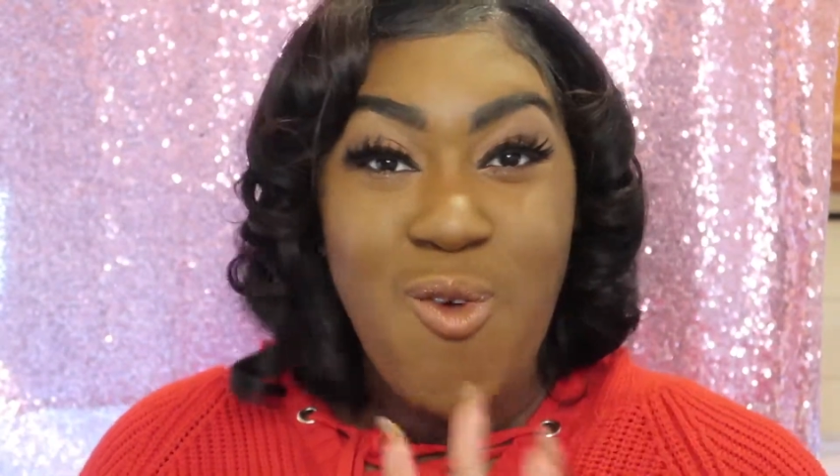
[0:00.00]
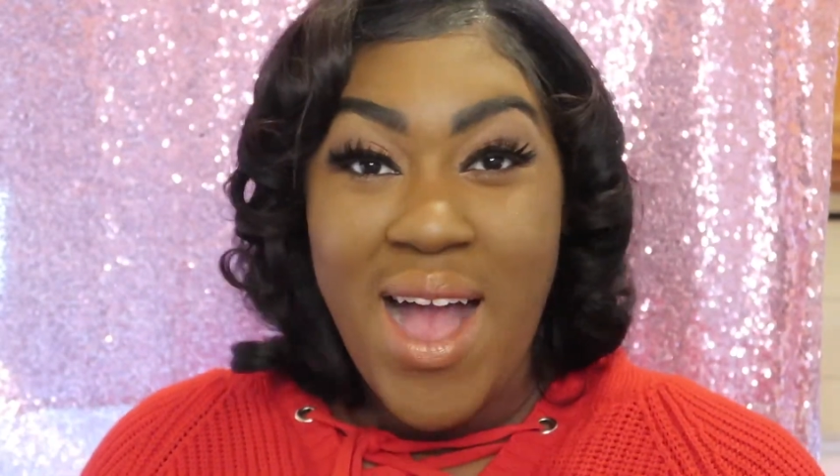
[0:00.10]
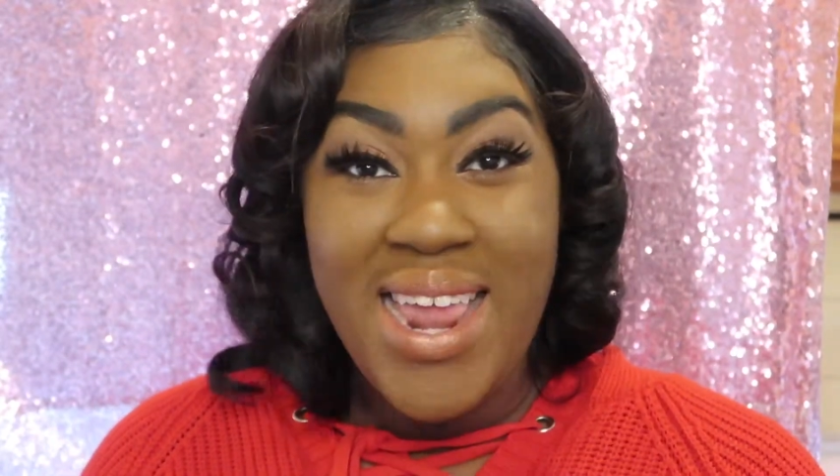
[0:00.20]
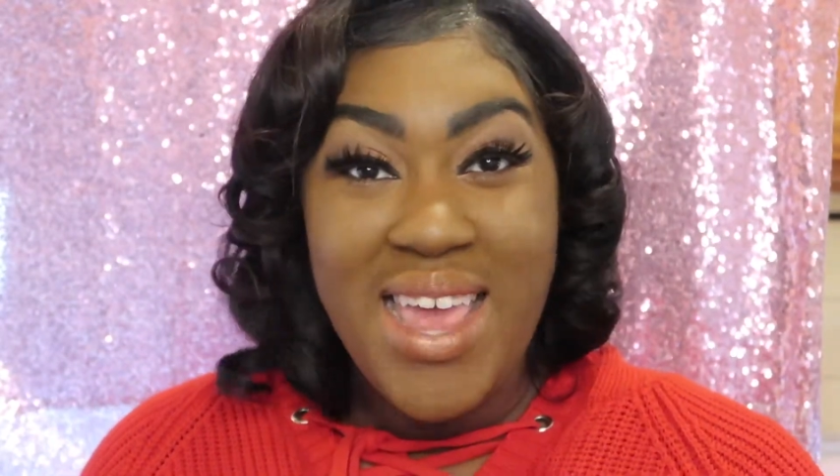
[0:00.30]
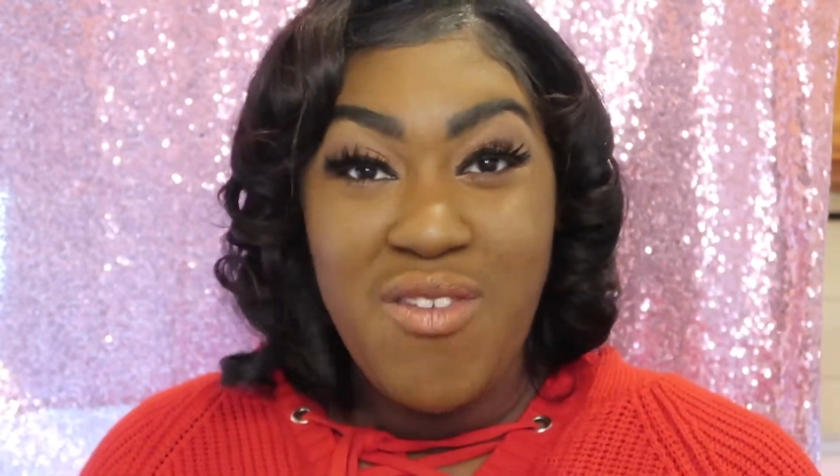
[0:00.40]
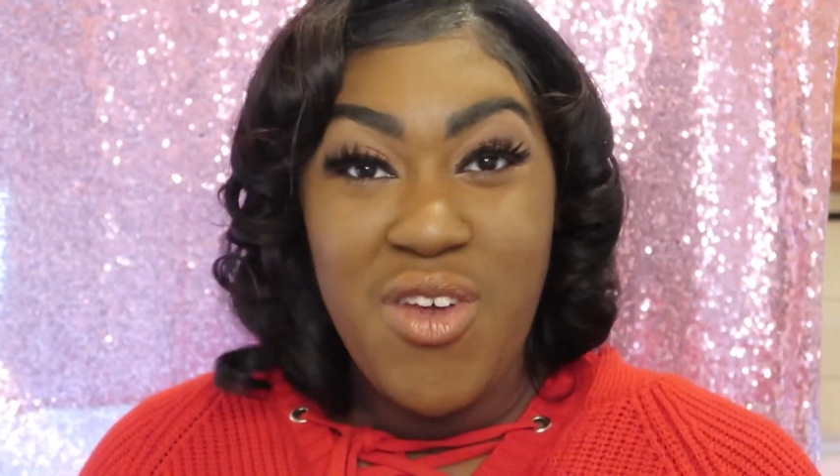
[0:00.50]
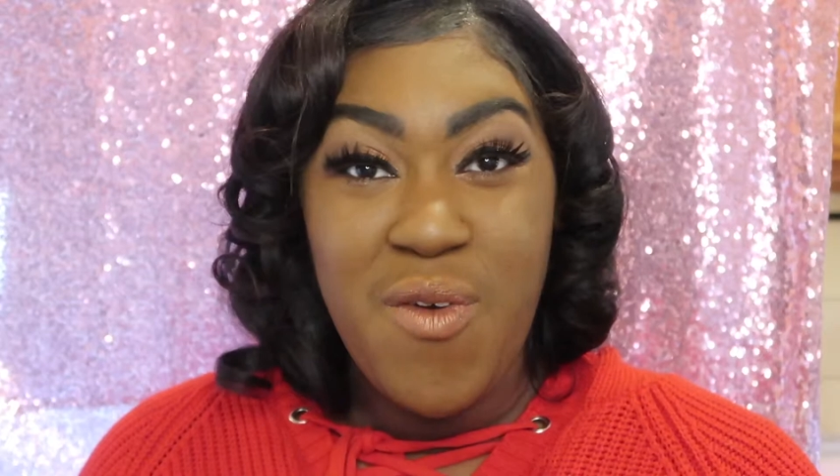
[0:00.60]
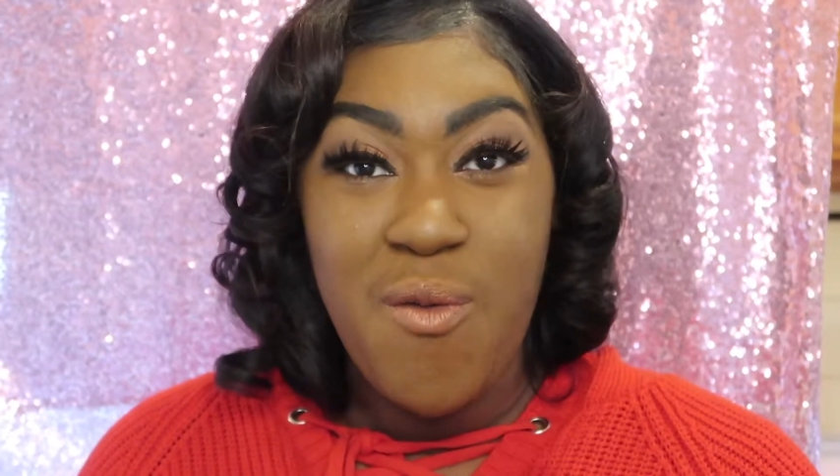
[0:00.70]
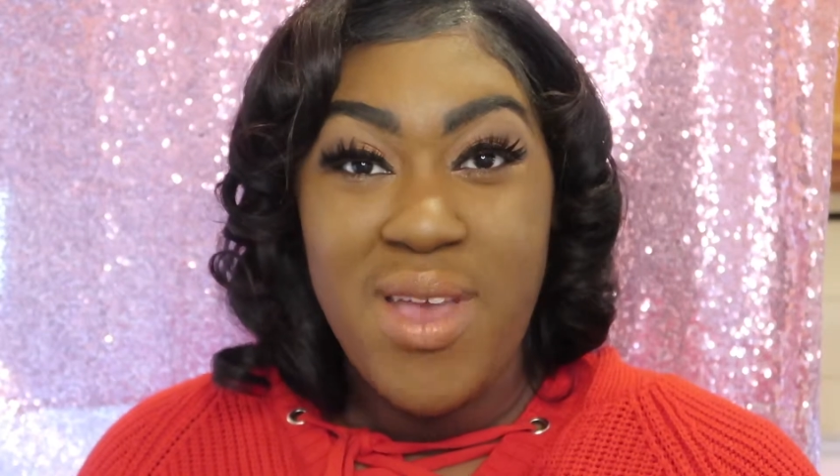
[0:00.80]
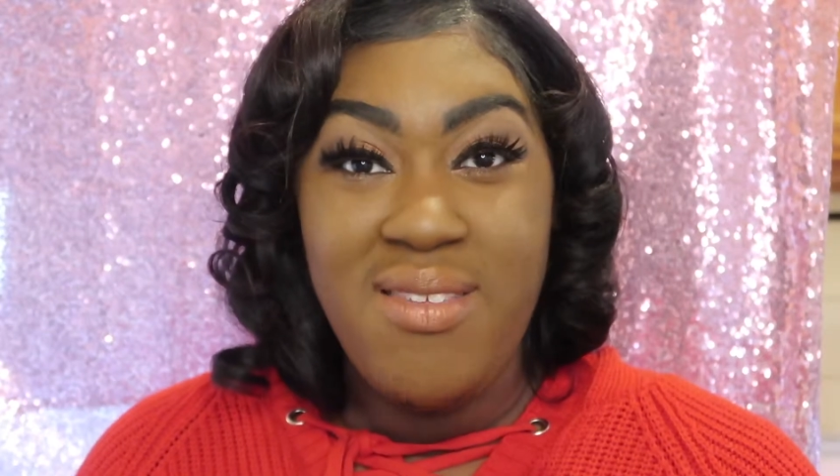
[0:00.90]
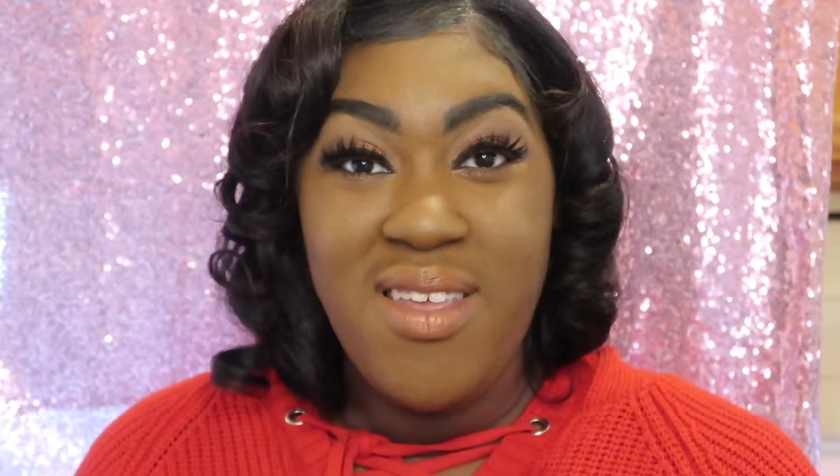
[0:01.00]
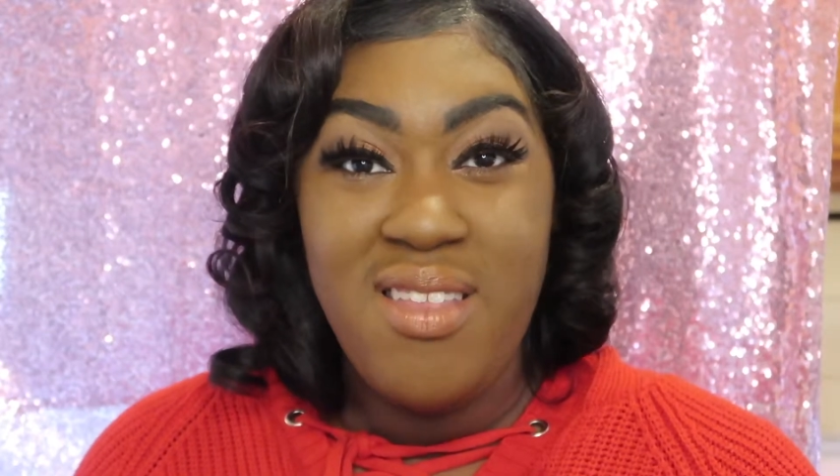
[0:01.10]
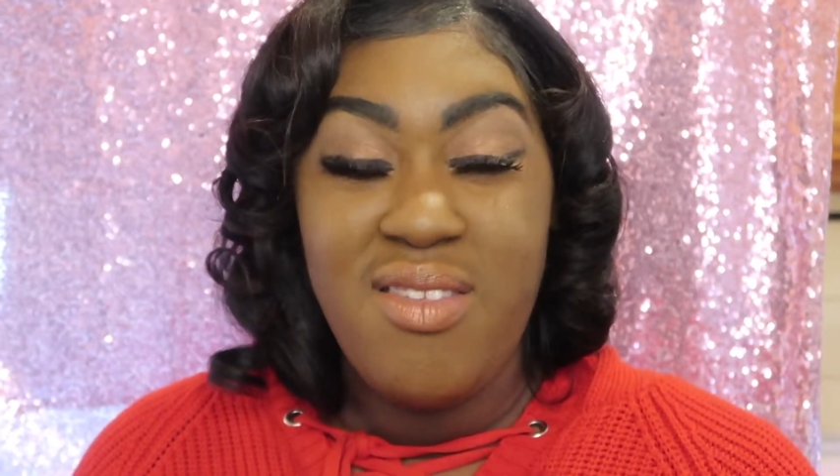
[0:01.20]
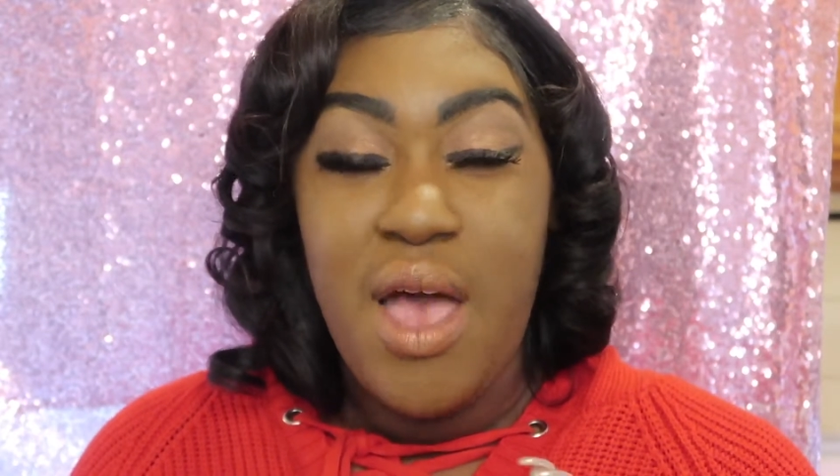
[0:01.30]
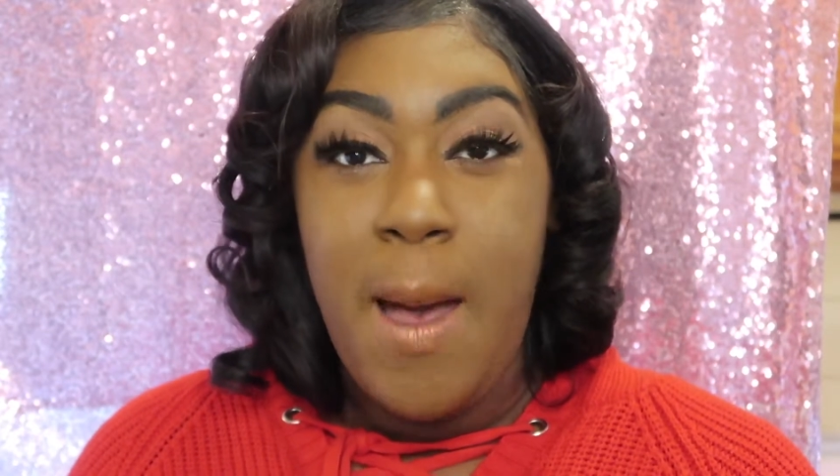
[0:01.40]
variety of different
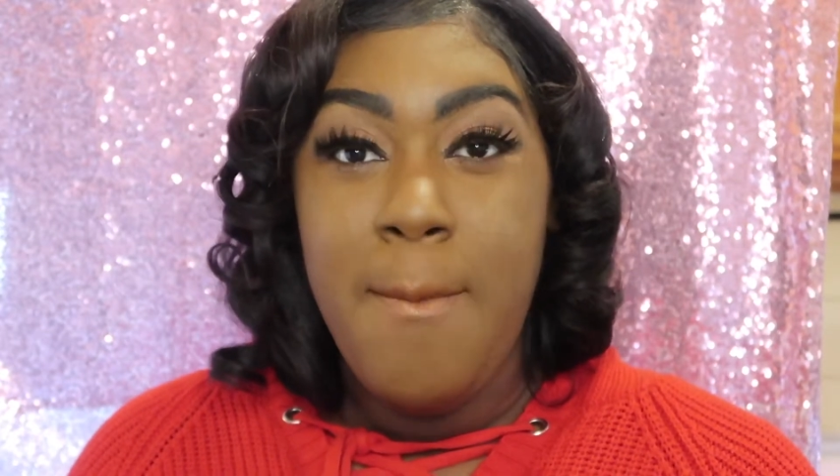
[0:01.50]
reasons,